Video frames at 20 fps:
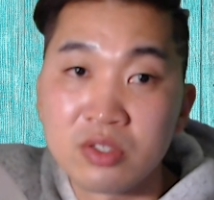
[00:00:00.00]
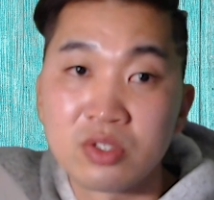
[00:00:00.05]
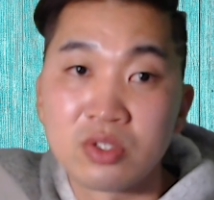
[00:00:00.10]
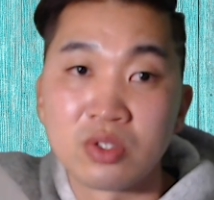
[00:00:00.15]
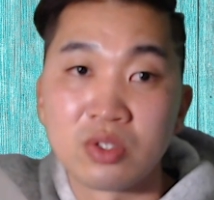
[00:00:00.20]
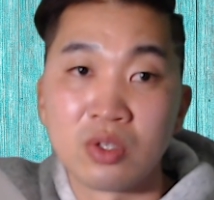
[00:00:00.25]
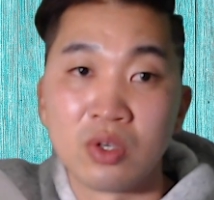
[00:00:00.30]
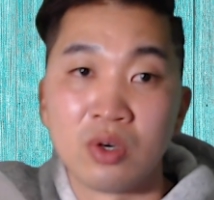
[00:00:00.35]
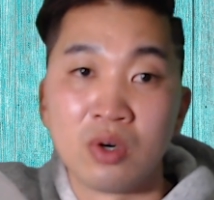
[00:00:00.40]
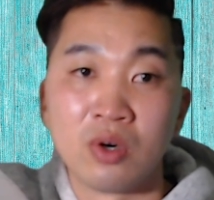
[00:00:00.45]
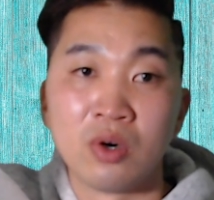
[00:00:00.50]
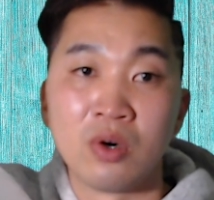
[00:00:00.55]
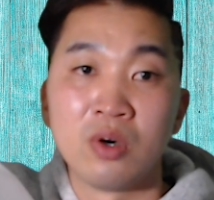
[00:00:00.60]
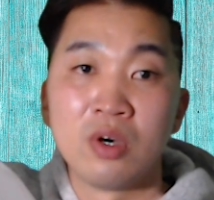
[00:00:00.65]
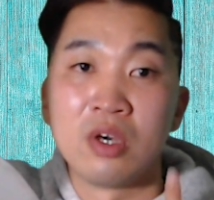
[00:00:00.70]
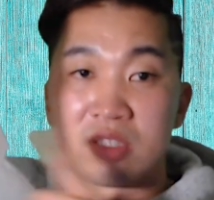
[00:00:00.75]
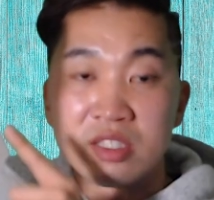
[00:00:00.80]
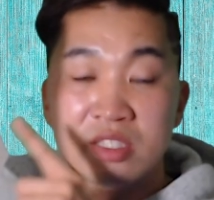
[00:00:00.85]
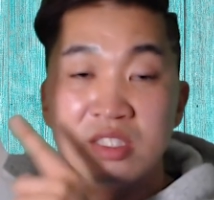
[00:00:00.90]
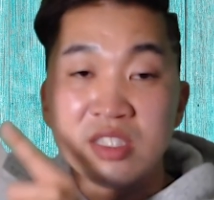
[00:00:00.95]
so
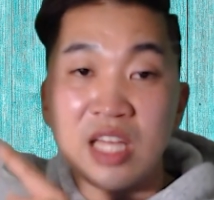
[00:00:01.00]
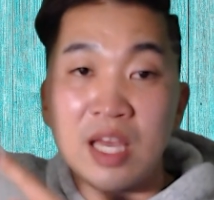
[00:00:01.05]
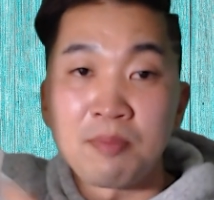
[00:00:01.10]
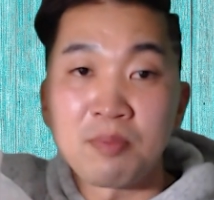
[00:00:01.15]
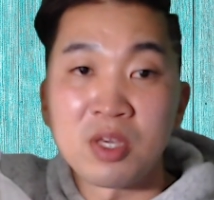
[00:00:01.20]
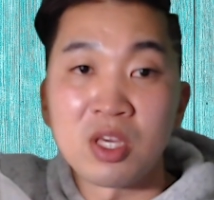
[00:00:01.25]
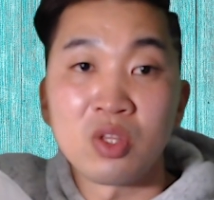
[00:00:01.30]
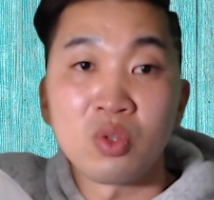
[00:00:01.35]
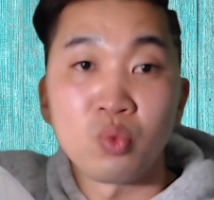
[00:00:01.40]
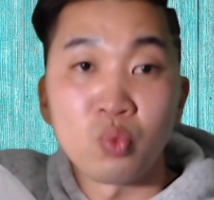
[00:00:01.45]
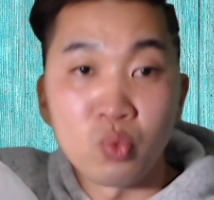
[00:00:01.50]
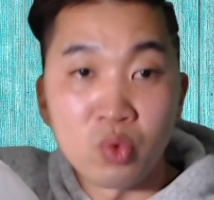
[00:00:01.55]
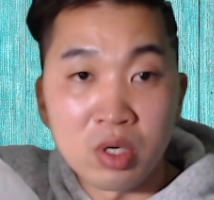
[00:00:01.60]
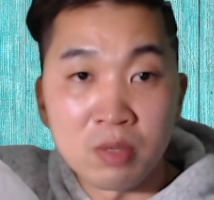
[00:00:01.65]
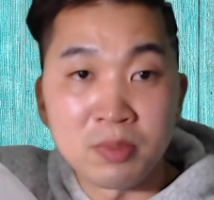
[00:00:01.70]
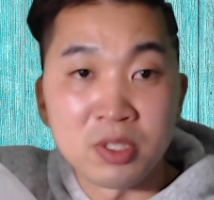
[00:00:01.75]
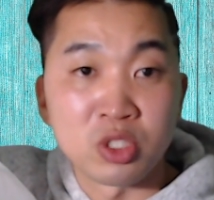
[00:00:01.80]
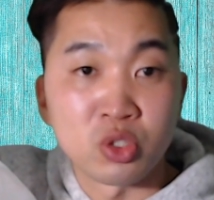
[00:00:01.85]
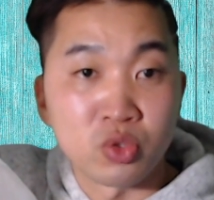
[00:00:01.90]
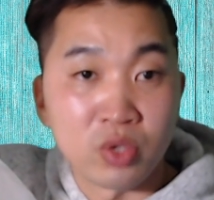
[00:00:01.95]
this napkin
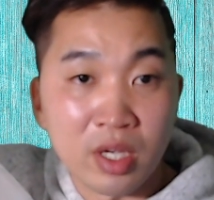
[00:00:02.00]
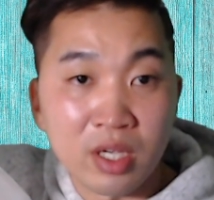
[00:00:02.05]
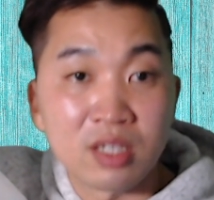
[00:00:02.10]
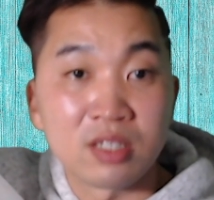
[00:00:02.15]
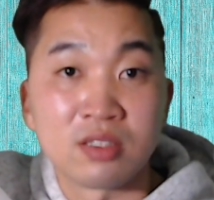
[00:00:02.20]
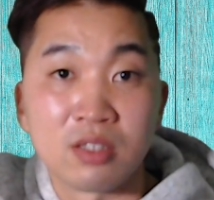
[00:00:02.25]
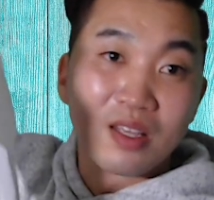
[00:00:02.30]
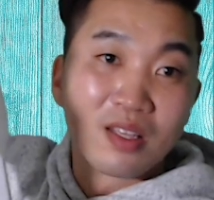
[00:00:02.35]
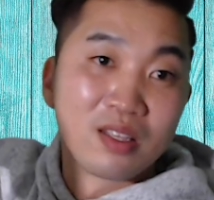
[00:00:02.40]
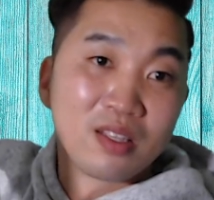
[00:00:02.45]
will be shaken a